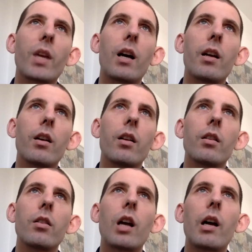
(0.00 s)

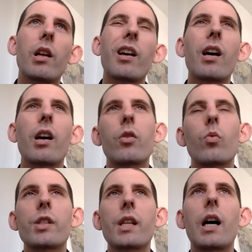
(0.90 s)
I don't
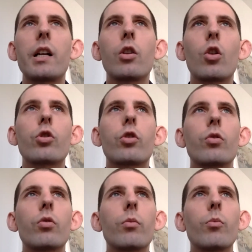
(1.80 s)
want to say
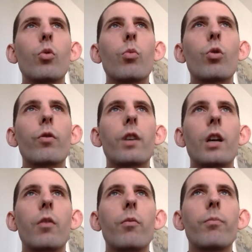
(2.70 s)
ideological, more of the
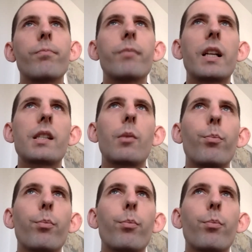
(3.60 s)
kind of, let's say,